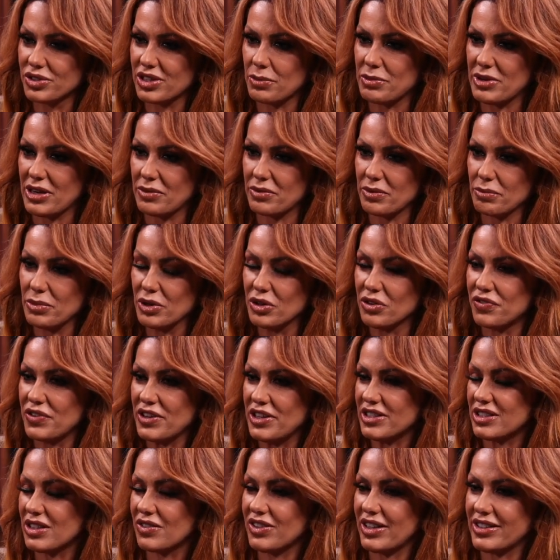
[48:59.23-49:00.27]
MILF
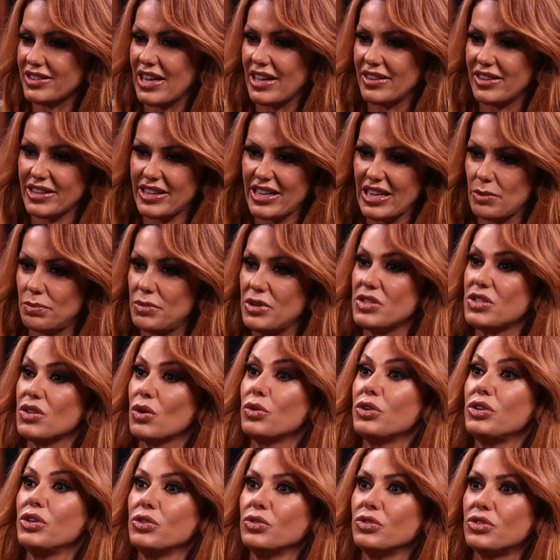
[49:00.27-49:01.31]
and stuff like that, they can't be so
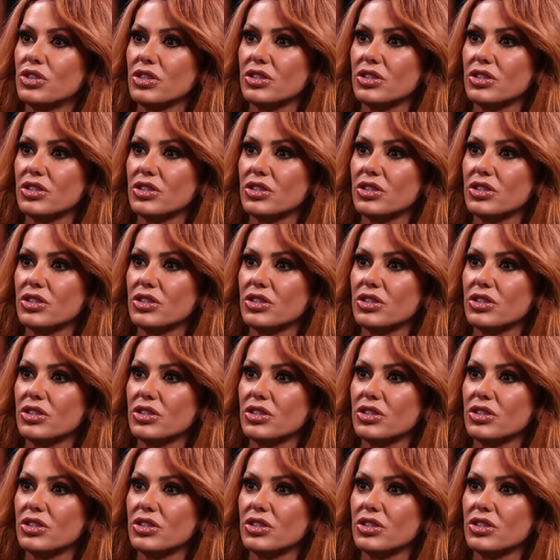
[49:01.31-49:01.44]
huge.